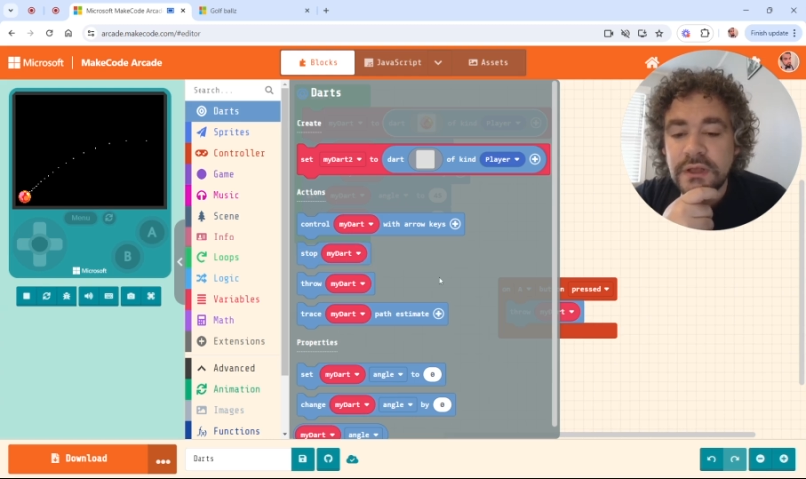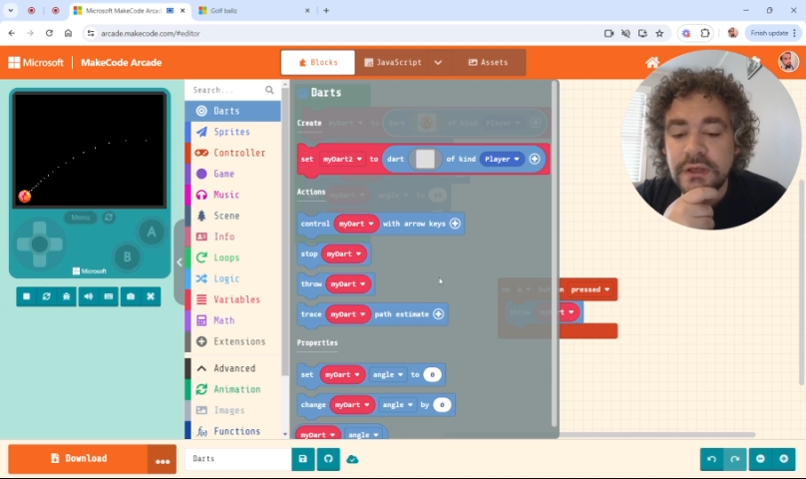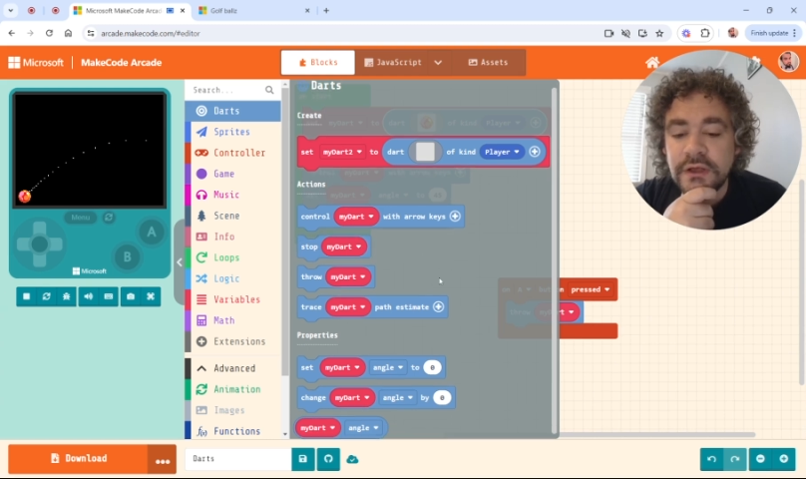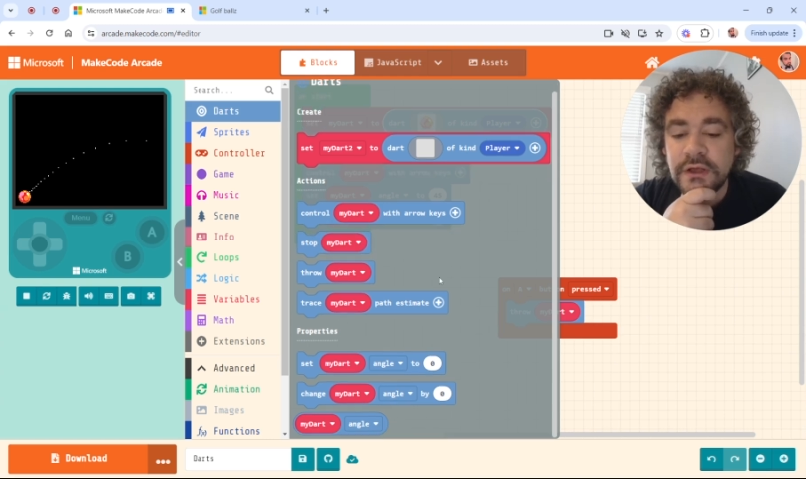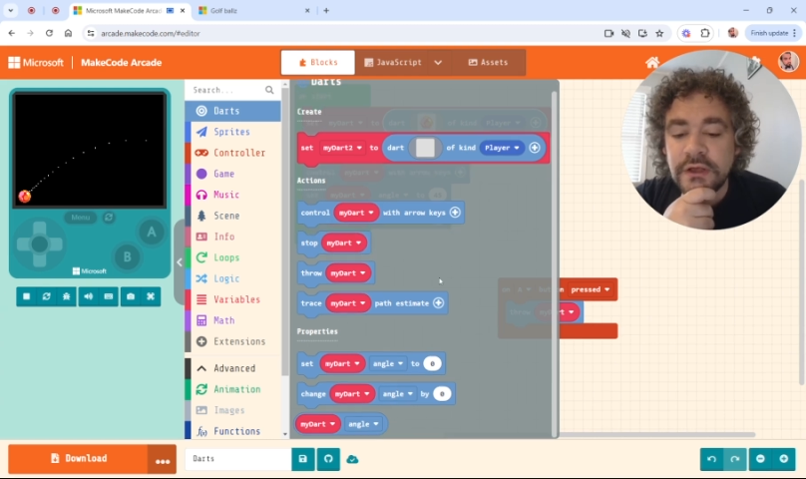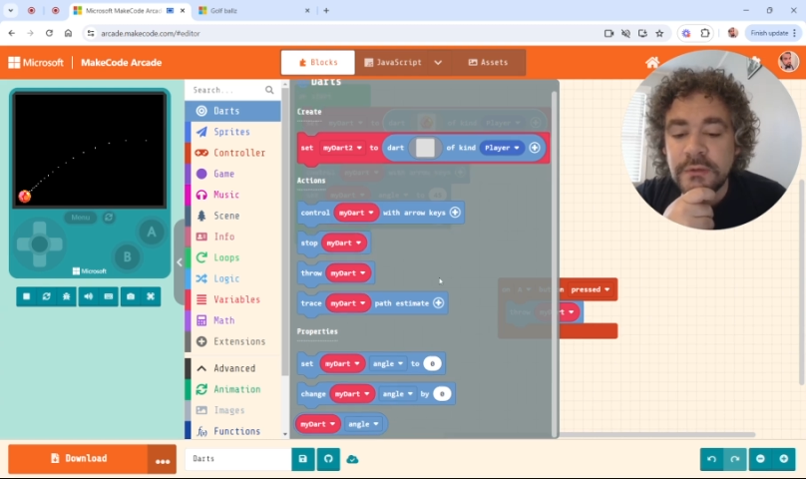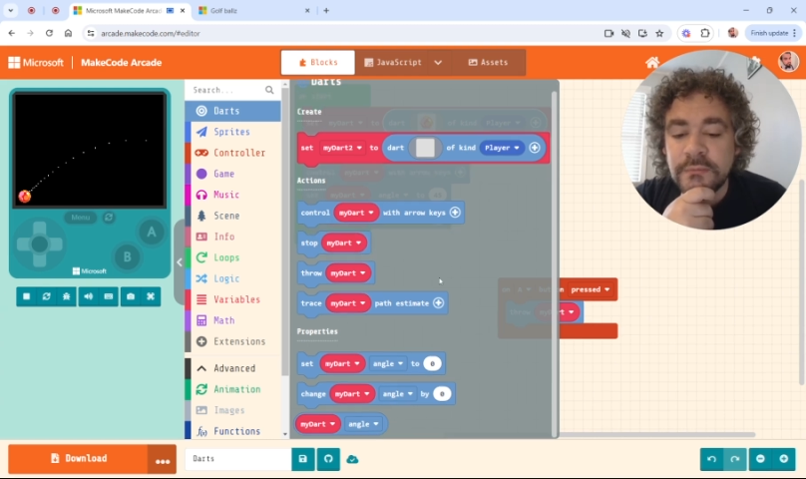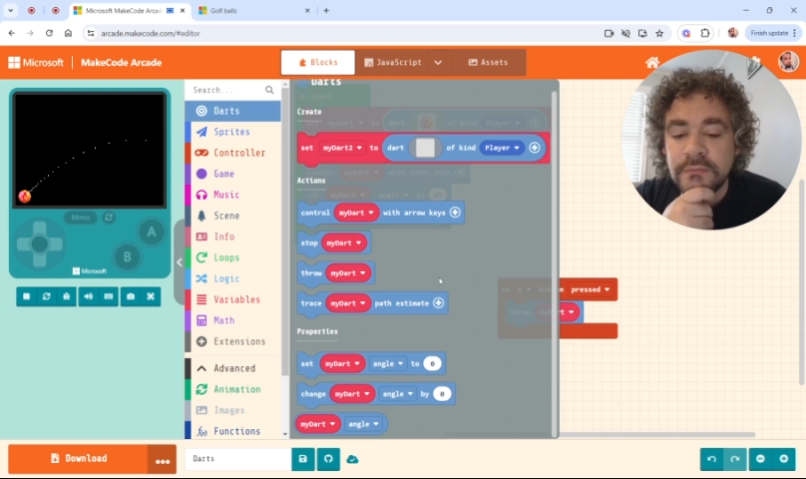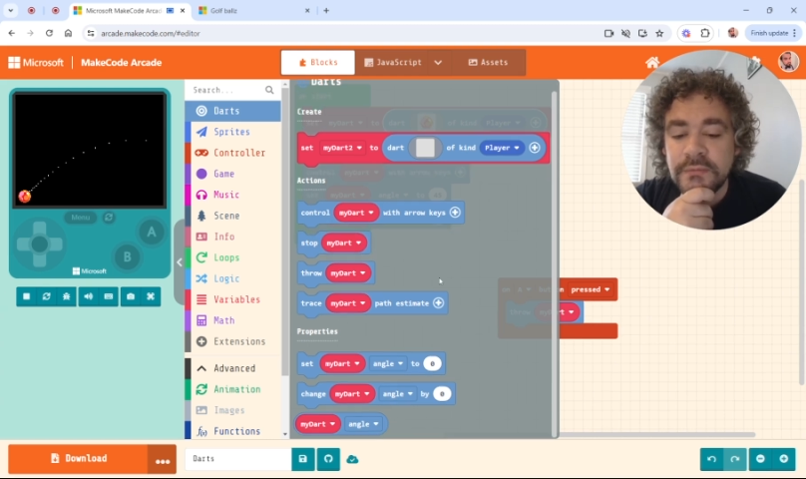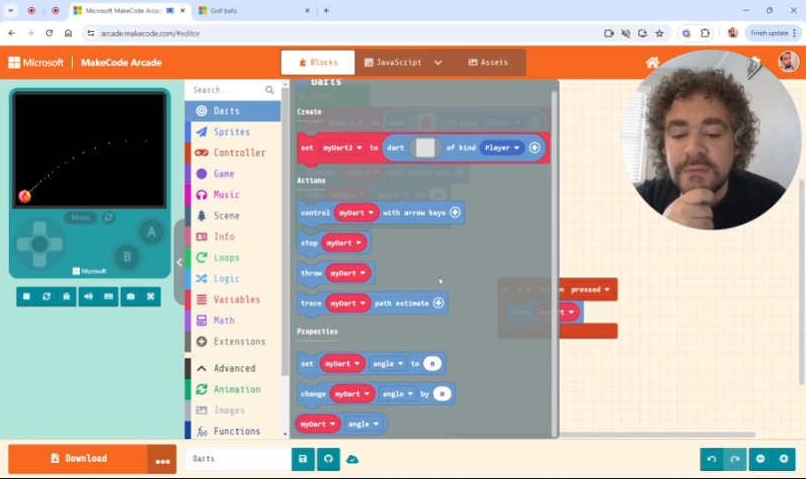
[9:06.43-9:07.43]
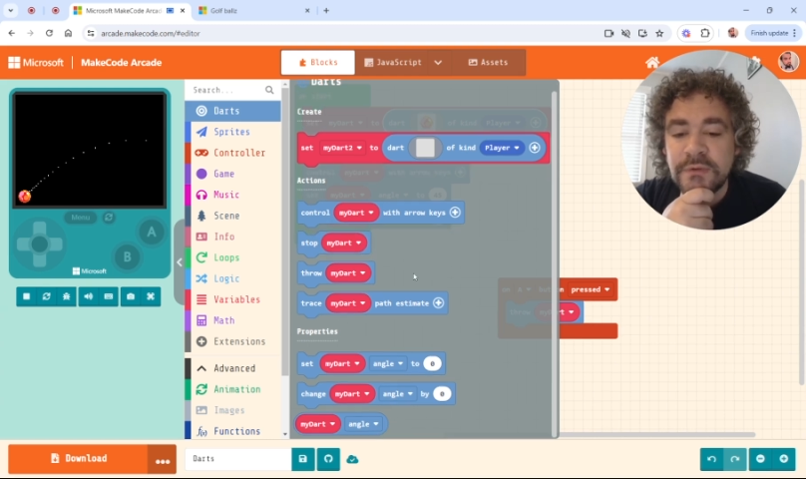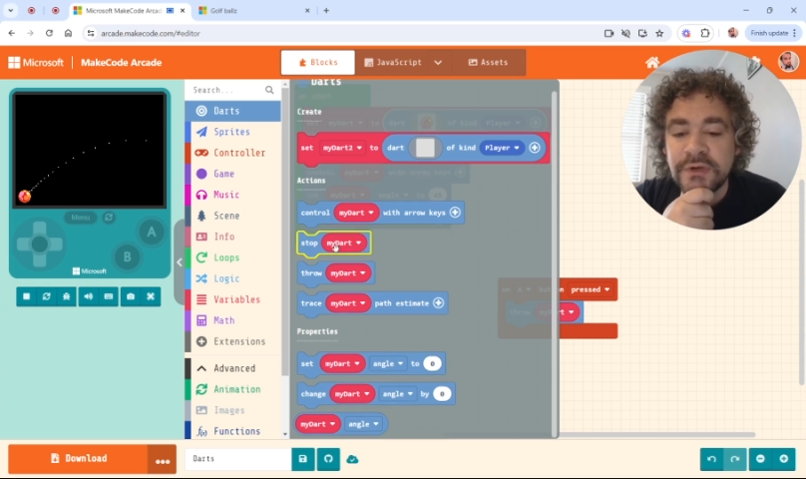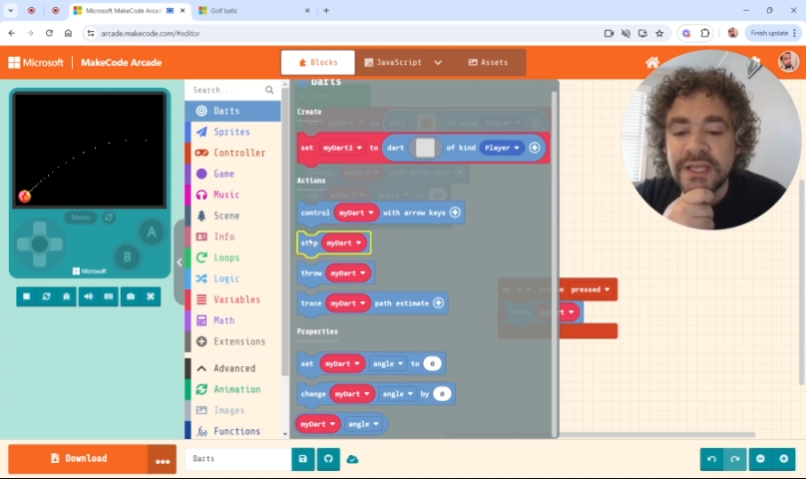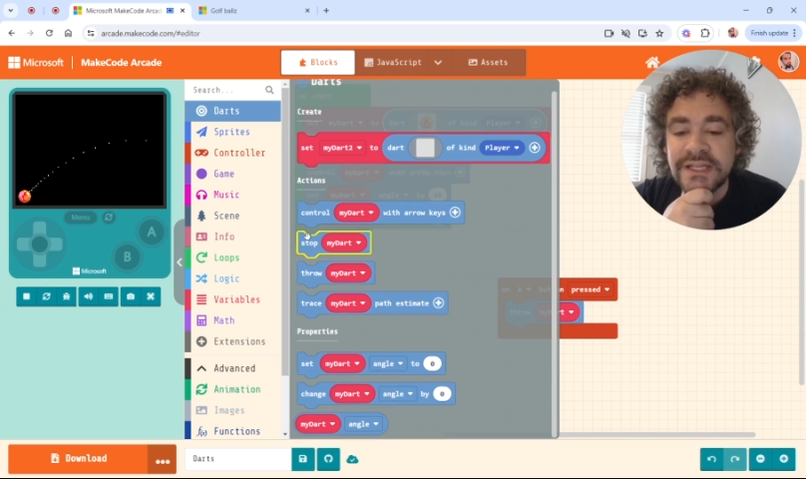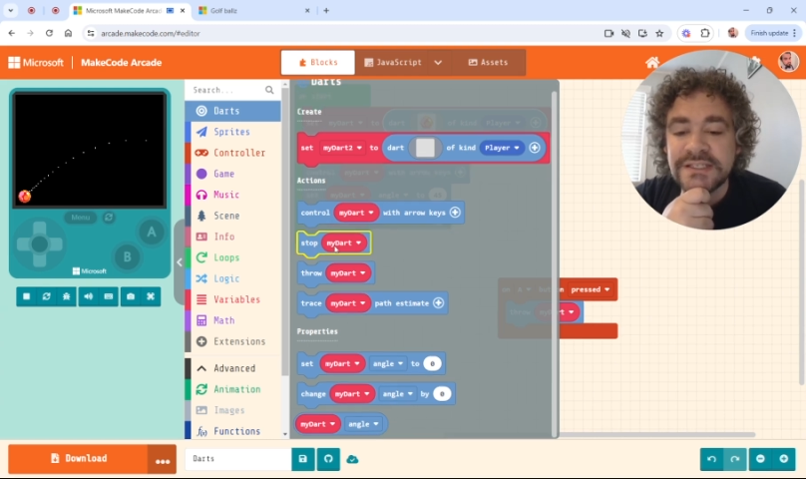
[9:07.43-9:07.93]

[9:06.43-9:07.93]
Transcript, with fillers: Um, maybe when it hits